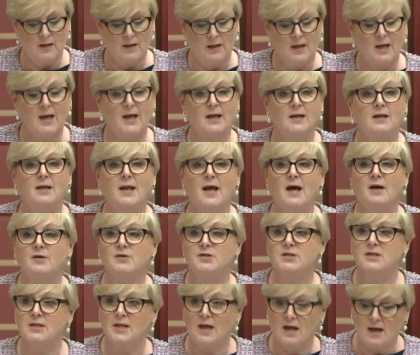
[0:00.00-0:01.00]
And now
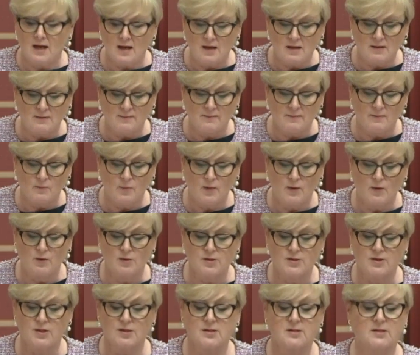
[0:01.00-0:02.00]
today, we
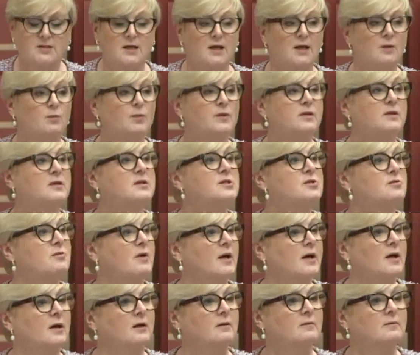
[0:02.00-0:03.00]
also stand with
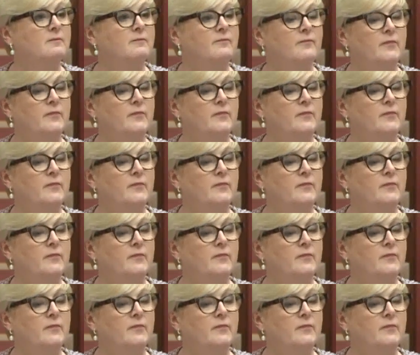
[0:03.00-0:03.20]
Israel